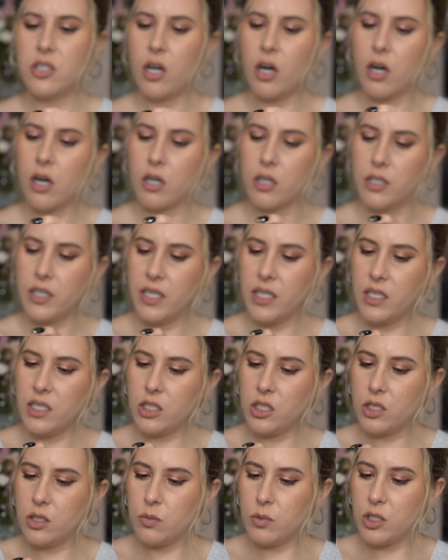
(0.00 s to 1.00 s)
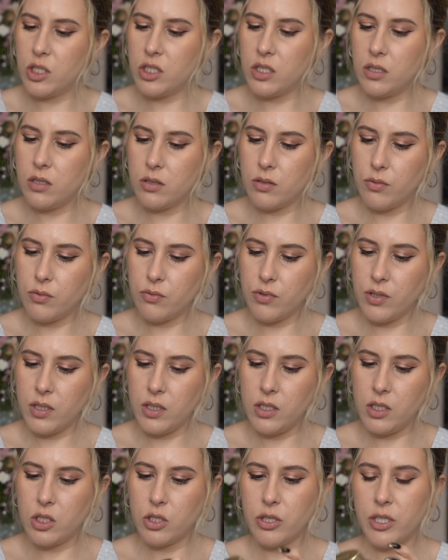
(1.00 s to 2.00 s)
tarnished, which is
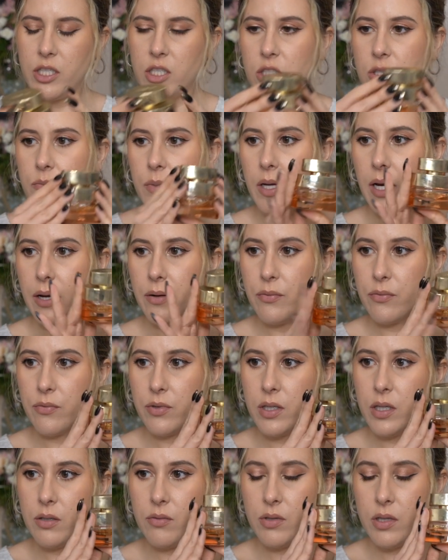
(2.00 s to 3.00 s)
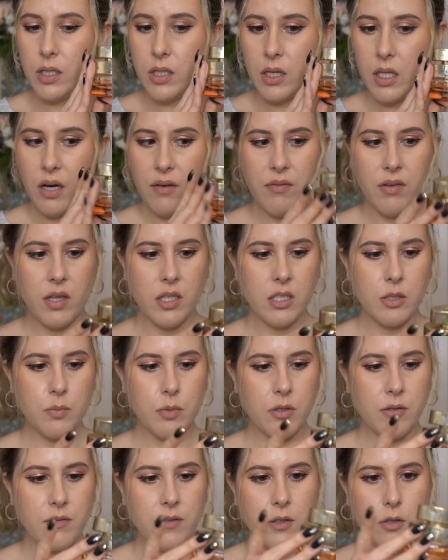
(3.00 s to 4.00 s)
really strange, but I really, really love this
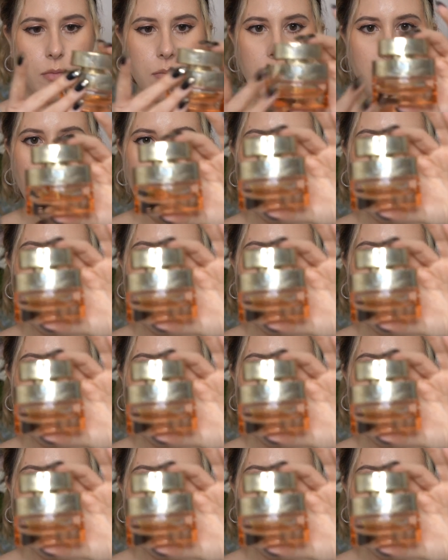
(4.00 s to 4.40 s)
perfume.